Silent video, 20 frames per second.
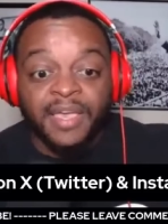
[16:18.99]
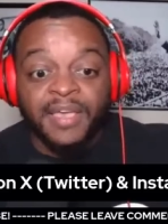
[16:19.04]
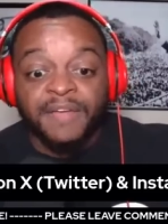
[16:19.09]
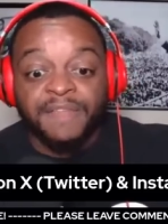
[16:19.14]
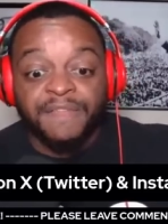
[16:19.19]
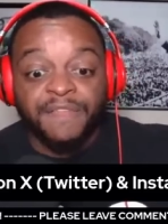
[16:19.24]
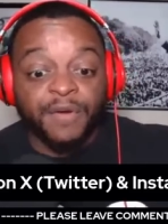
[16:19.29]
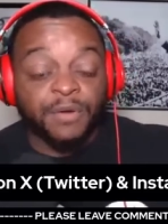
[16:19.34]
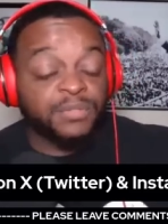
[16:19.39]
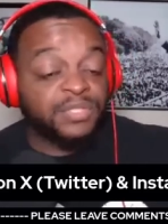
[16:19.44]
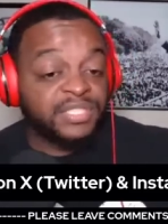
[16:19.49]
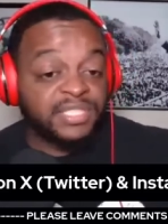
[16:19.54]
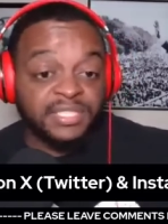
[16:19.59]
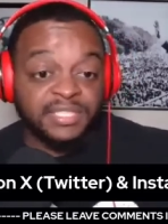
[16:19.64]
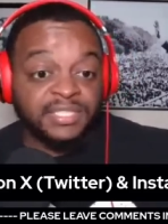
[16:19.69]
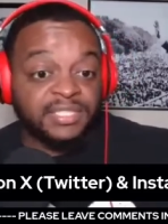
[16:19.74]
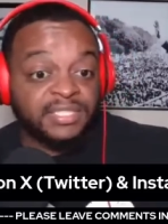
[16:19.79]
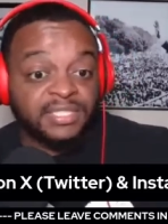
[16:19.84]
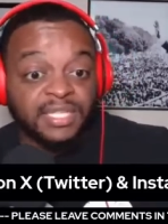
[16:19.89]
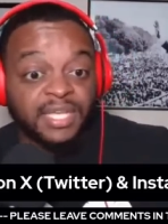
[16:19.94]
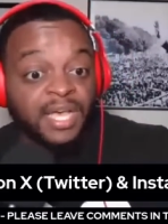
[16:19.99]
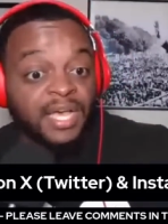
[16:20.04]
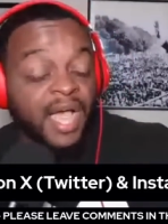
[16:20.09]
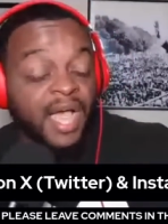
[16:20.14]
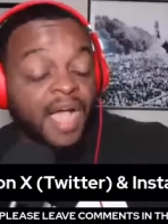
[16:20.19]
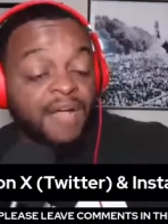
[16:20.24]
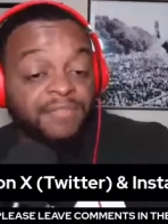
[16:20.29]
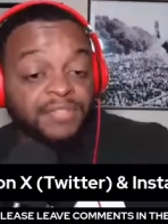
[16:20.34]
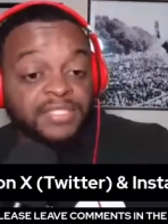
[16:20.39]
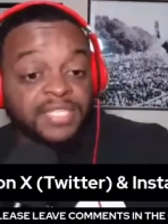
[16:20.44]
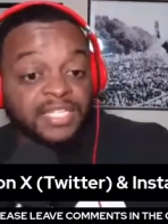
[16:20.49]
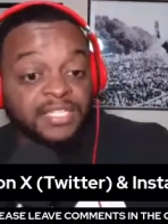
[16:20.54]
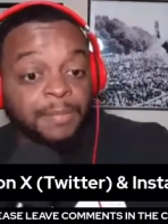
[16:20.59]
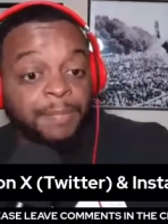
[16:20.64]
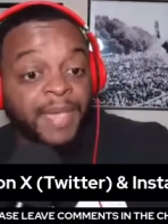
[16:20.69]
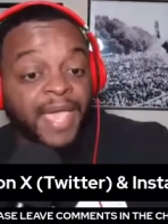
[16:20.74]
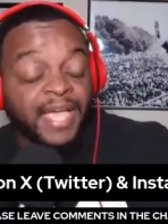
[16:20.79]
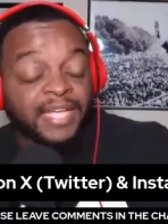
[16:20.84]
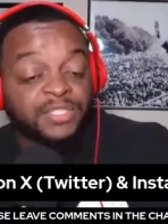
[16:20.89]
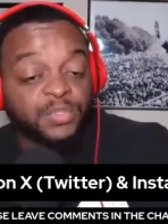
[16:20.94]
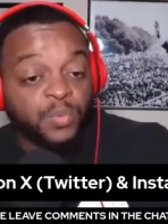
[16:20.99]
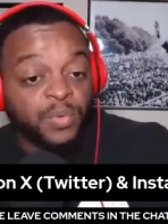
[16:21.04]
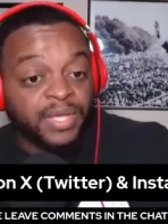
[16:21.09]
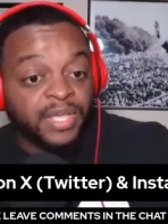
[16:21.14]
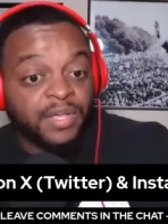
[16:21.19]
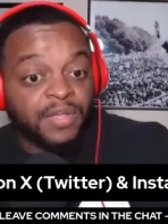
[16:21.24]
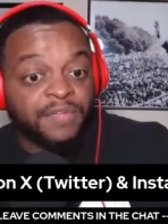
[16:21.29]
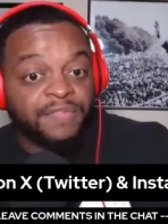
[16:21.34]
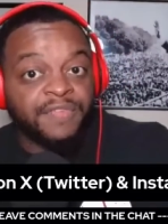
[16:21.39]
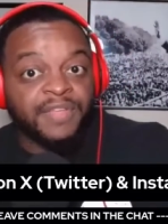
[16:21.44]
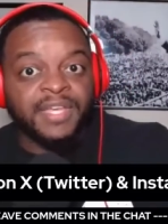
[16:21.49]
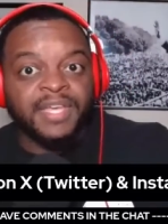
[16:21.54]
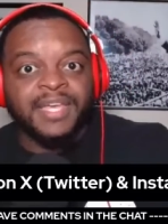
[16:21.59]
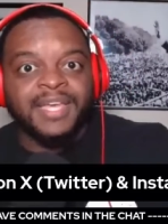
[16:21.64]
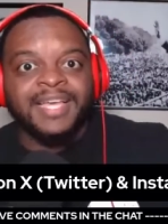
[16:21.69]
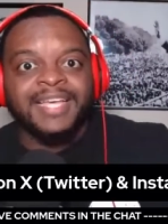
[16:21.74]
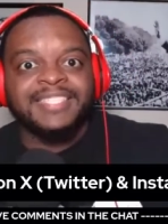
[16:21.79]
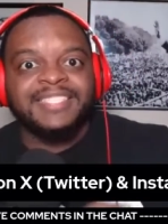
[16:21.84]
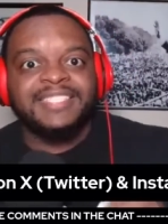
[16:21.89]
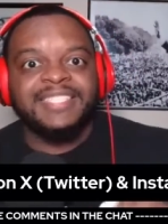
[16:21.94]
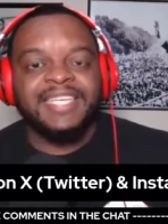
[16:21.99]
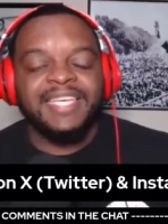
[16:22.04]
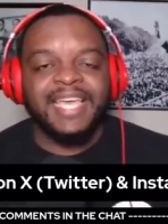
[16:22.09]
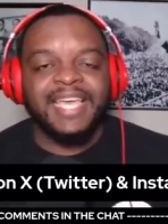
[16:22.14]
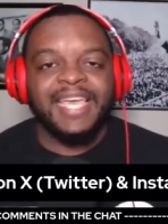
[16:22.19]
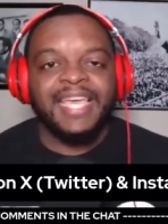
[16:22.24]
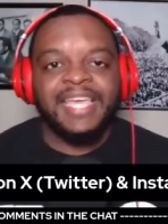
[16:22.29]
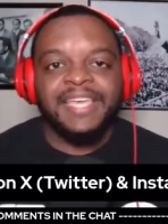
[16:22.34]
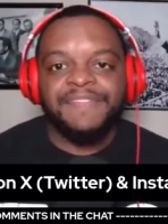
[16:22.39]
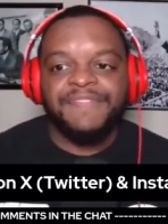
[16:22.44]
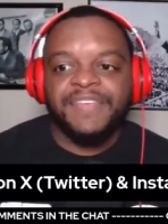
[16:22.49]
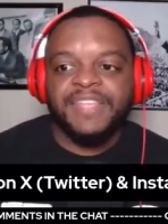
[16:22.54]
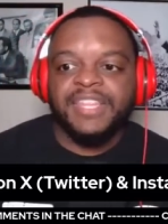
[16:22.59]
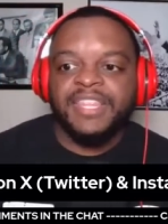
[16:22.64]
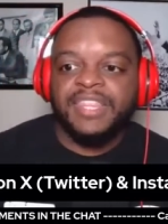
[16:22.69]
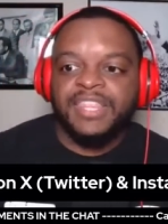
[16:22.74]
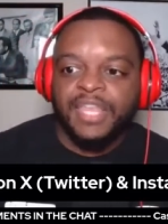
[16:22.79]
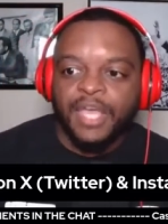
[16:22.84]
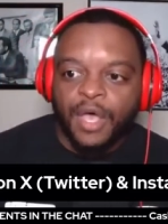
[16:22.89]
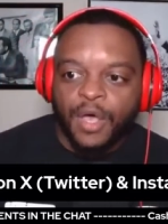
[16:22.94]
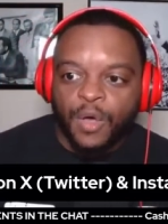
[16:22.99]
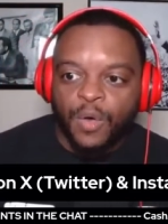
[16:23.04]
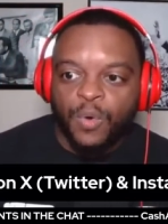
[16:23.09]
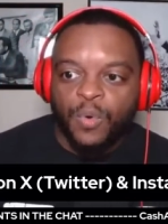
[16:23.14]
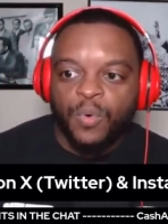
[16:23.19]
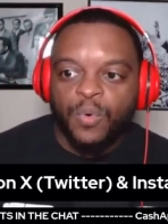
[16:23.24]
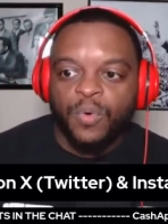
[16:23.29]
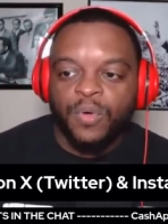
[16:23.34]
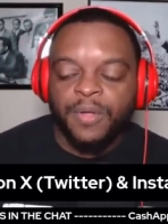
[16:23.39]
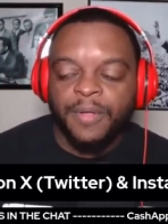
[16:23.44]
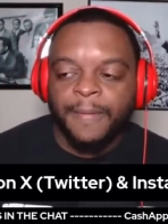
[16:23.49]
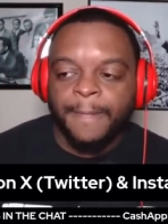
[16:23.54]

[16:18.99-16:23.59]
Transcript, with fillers: versus a conference like the pac 12 see even though